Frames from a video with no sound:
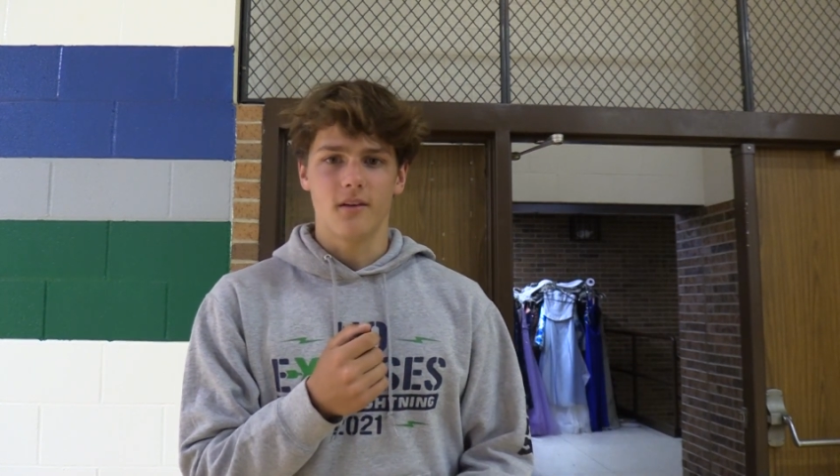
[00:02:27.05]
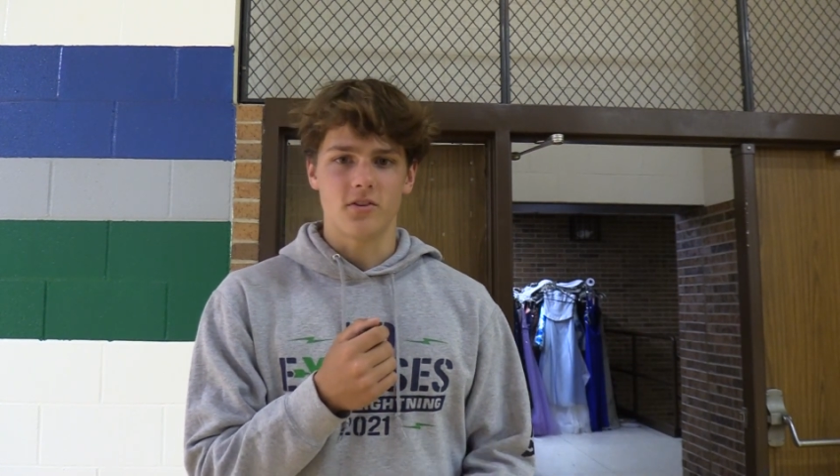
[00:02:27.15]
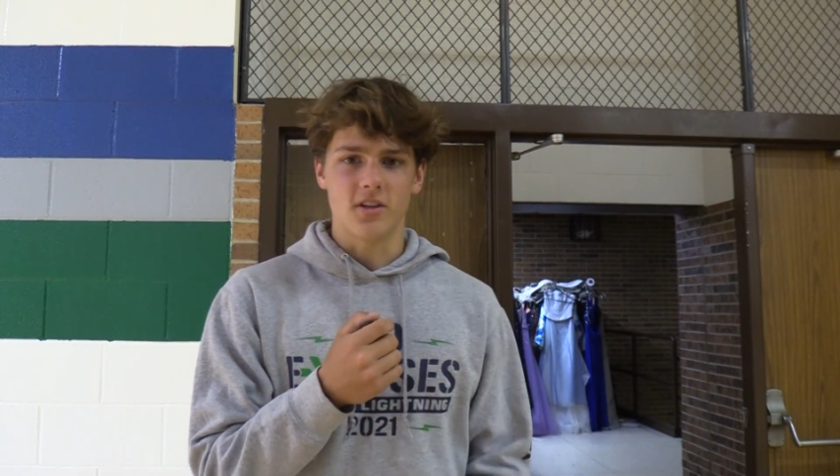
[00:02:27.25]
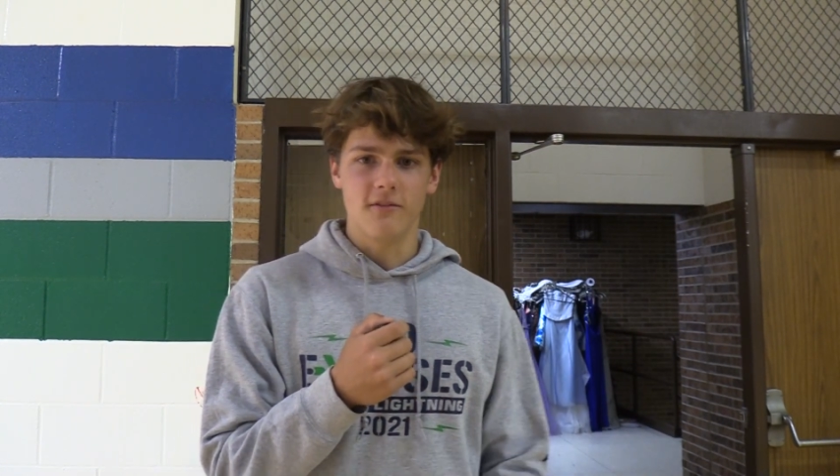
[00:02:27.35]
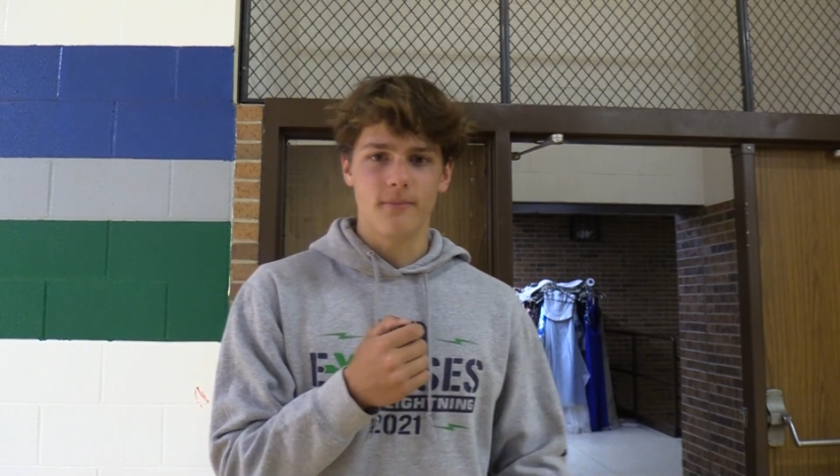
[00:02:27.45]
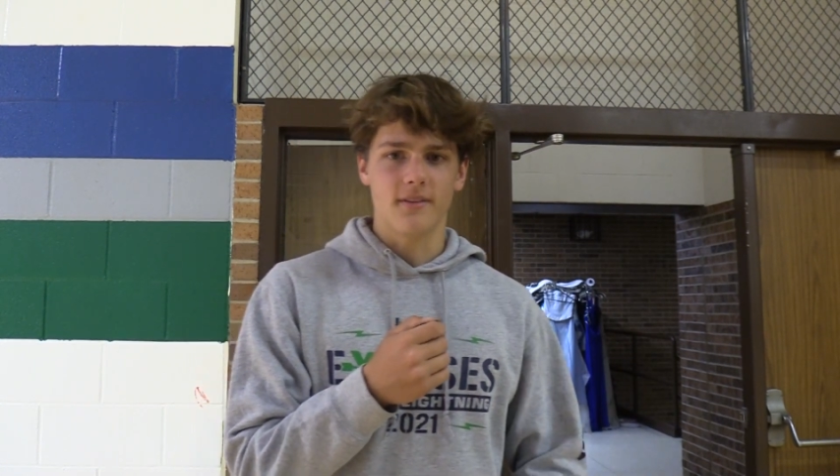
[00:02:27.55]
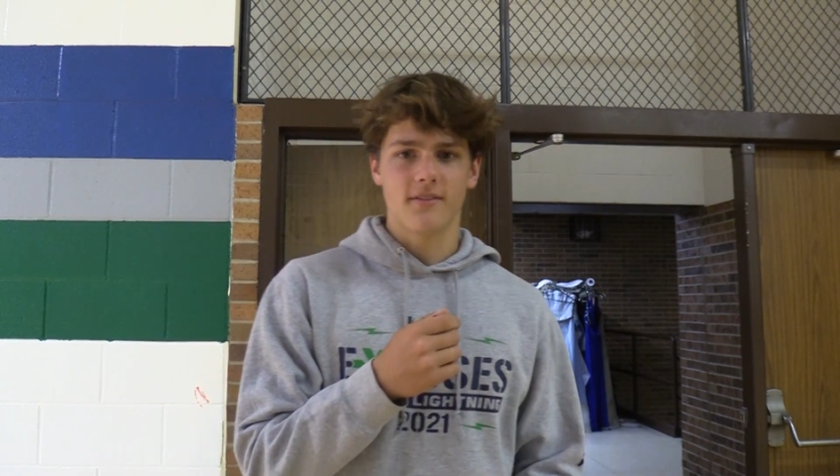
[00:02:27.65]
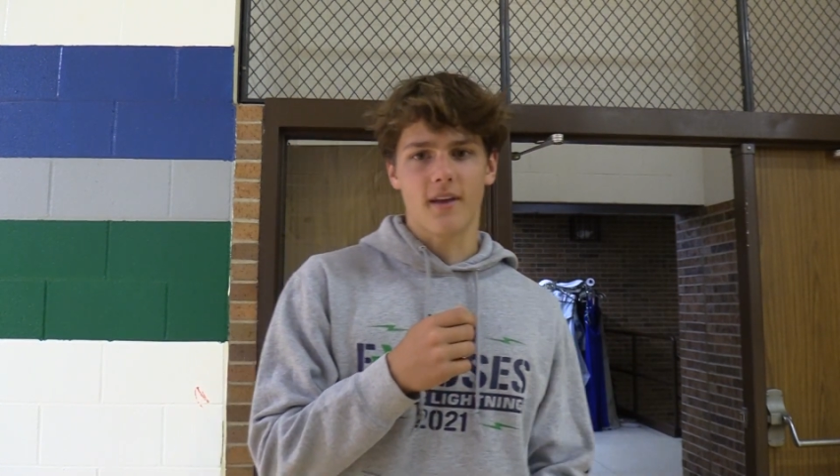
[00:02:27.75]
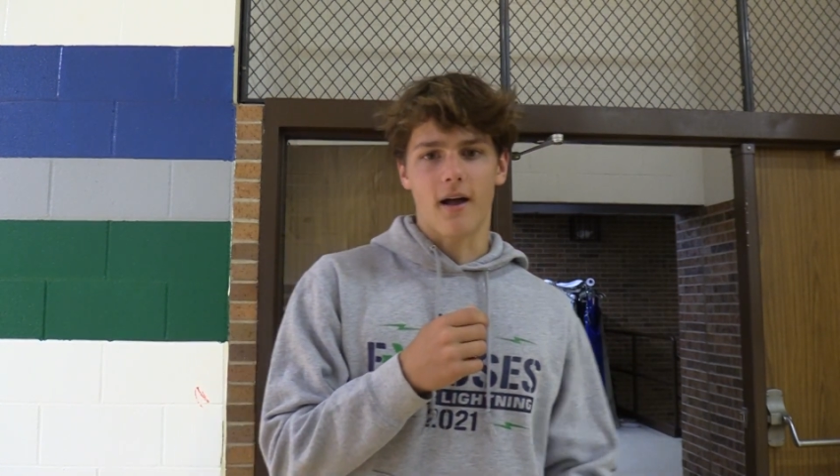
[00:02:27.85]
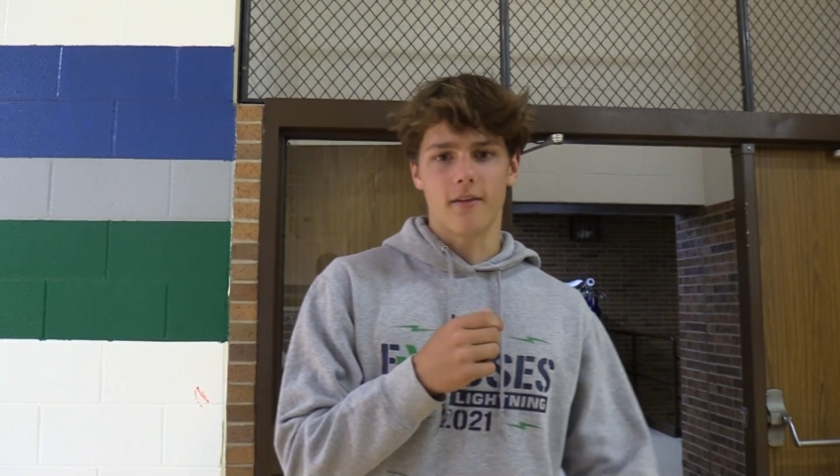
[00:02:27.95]
Achievement
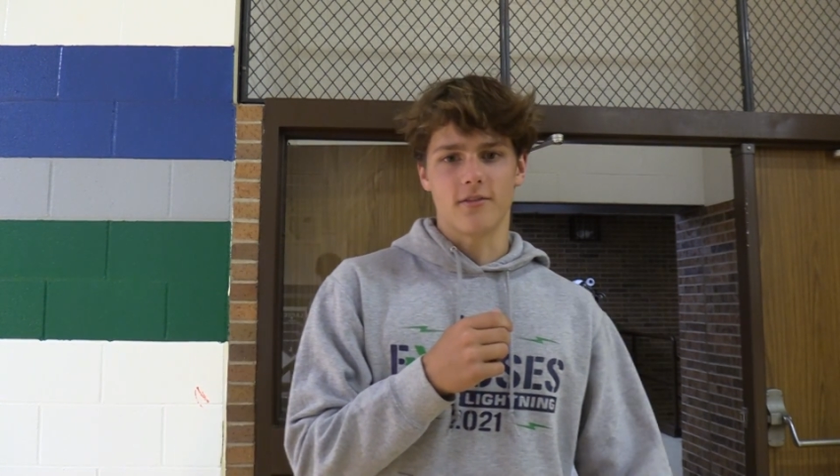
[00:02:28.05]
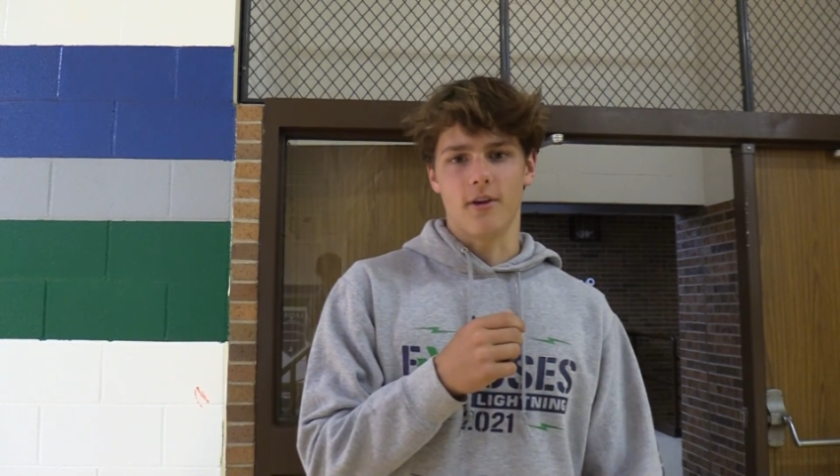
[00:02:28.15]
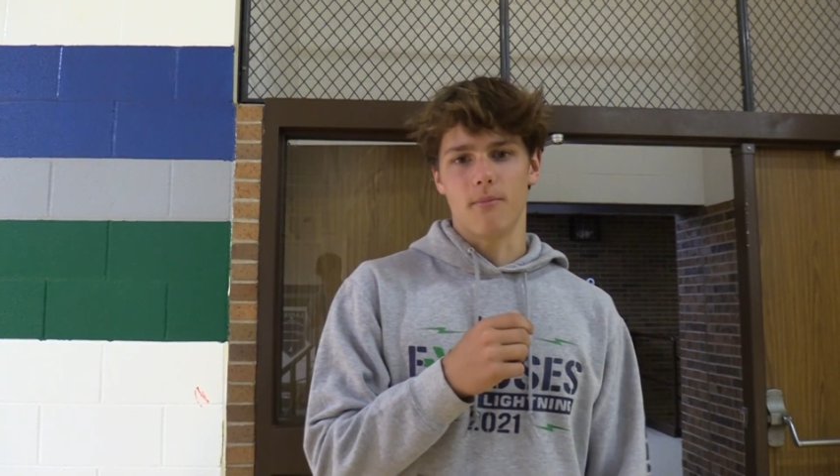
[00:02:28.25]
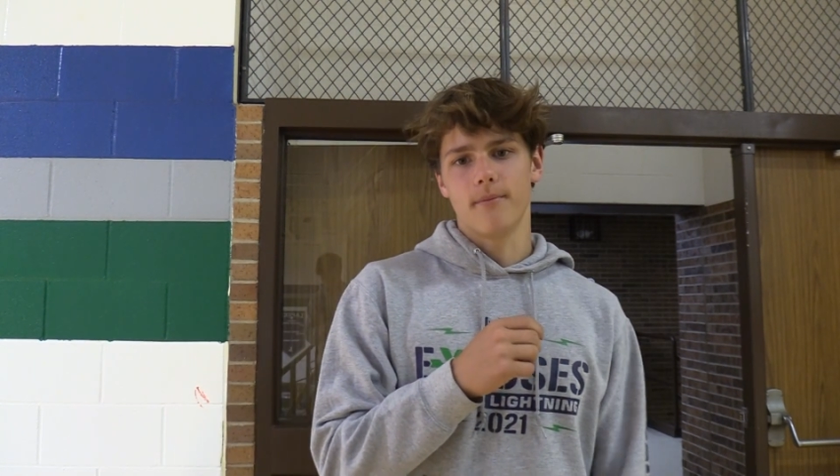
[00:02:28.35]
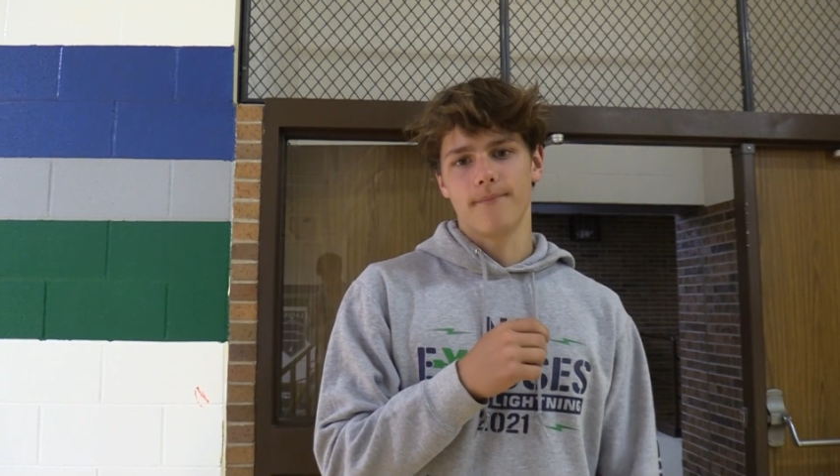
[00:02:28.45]
Scholarship.